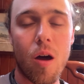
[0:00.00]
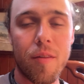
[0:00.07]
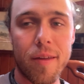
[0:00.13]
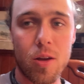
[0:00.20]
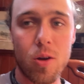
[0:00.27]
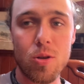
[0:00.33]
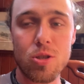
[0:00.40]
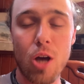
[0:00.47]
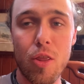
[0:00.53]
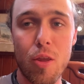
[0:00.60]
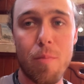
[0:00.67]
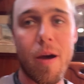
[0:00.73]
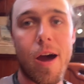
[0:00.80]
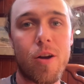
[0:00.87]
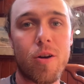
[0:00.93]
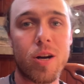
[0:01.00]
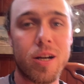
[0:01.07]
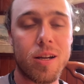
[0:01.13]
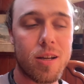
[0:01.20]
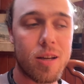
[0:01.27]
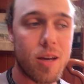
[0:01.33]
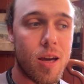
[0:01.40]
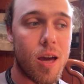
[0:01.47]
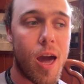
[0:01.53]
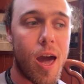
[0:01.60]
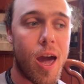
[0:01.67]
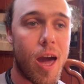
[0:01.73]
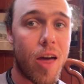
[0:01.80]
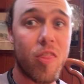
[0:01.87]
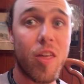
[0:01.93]
that goes on the battery.
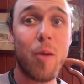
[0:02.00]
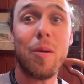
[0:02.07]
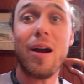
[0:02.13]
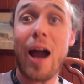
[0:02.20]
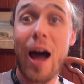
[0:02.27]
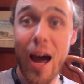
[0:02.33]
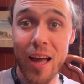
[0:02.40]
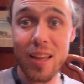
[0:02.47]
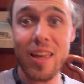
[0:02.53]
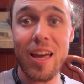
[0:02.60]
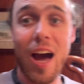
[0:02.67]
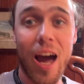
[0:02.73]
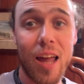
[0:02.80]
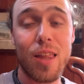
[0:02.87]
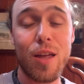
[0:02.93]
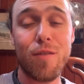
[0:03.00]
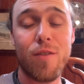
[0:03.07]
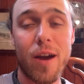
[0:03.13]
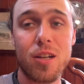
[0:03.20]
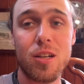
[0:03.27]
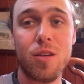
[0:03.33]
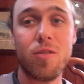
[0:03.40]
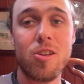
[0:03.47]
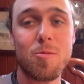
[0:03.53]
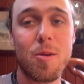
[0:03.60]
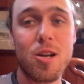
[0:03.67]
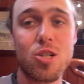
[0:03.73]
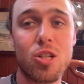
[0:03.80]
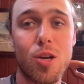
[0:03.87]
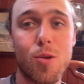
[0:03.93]
And they were highly, highly effective,
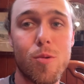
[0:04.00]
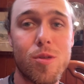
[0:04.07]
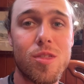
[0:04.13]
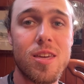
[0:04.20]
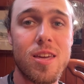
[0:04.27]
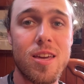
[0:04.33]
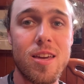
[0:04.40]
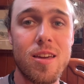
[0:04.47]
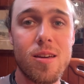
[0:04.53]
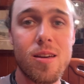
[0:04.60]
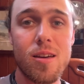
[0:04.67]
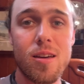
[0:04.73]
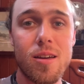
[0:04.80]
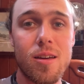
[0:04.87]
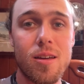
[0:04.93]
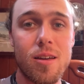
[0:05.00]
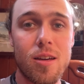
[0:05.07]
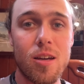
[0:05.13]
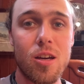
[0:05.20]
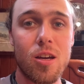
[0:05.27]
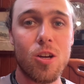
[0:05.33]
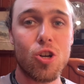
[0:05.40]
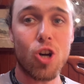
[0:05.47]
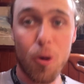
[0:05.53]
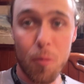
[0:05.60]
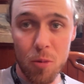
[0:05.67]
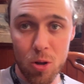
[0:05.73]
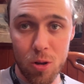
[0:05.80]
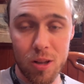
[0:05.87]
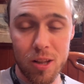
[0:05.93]
especially with the
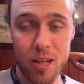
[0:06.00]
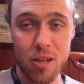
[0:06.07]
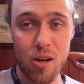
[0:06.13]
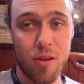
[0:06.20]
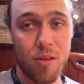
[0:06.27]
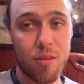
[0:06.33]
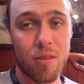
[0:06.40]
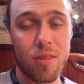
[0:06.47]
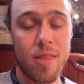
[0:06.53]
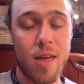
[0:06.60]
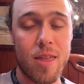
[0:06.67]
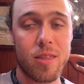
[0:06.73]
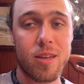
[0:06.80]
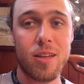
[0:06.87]
terminal cleaner that the